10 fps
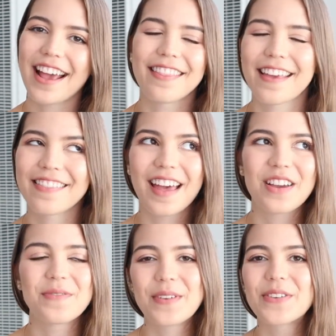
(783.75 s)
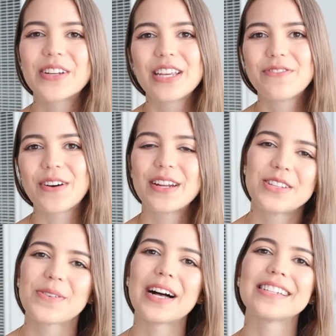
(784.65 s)
I think that could be really fun
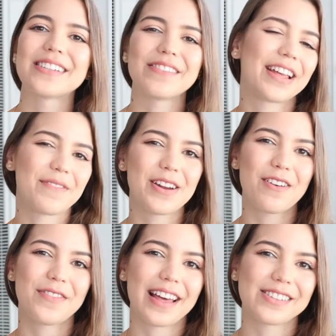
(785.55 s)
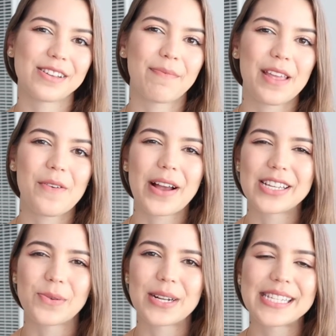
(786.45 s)
as well, so let me know if that's something you
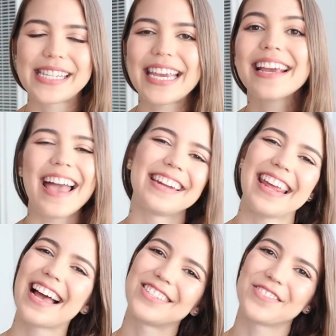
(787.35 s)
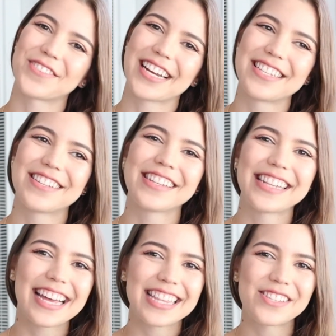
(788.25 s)
guys want to see. And yeah, don't forget to
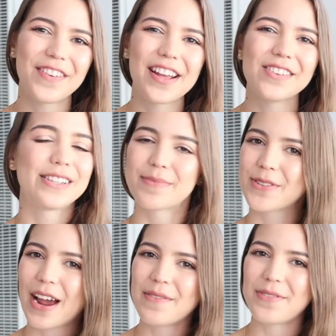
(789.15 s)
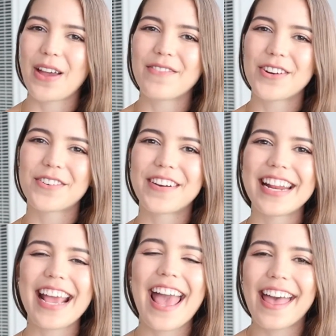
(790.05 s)
like this video, subscribe if you haven't
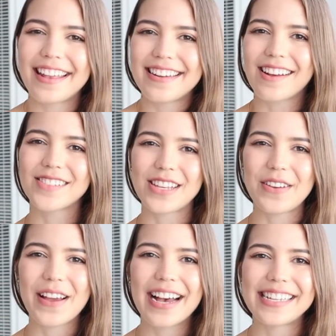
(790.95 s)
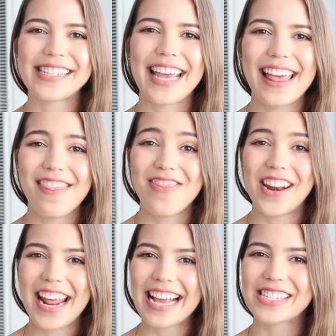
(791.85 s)
already, and I'll see you guys in the
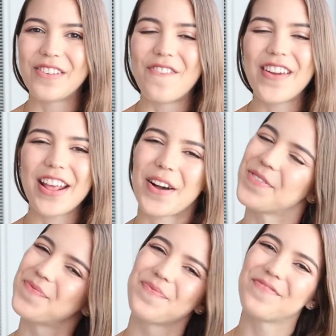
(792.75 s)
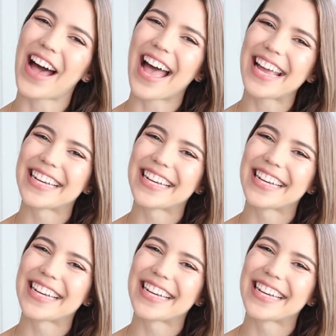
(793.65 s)
next video. Bye!